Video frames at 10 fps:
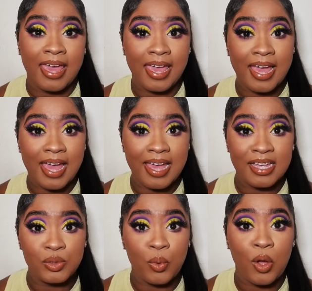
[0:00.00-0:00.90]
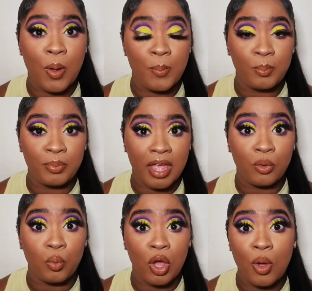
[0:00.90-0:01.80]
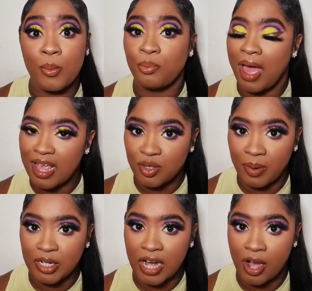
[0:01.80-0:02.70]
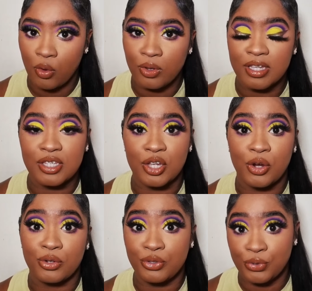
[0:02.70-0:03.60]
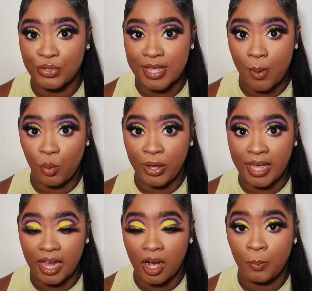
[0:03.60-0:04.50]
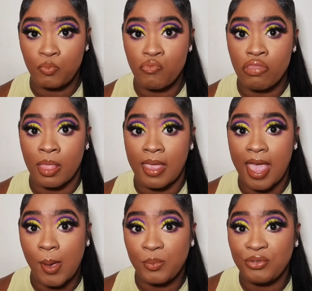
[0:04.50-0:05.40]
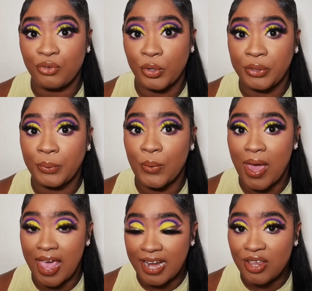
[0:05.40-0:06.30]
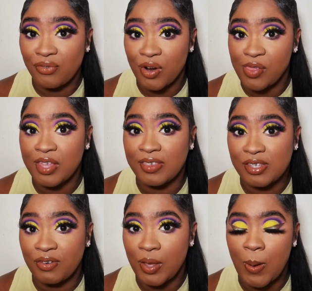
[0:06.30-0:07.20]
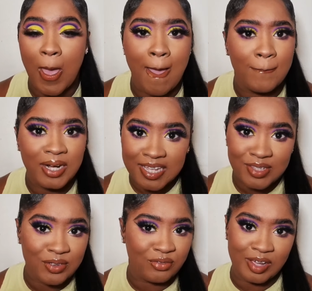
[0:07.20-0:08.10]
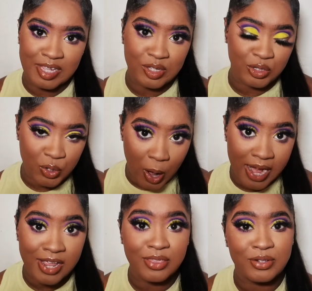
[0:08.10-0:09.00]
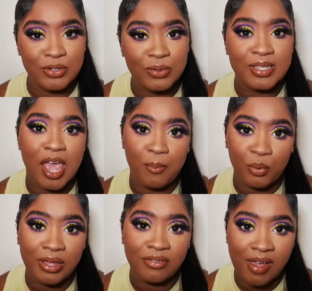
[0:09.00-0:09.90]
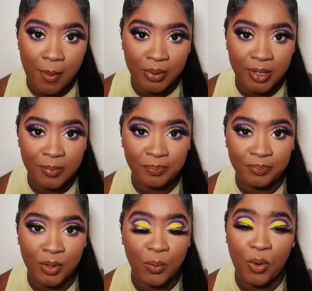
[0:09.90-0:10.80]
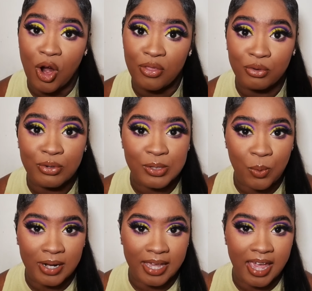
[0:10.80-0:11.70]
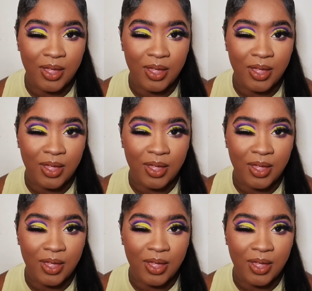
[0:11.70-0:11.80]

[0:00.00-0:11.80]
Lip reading: Hey guys, welcome back to my channel. It's the girl Jules MOA here. And before you go any further in this video, please don't forget to join the Jules MOA family. We're on the road to 1K.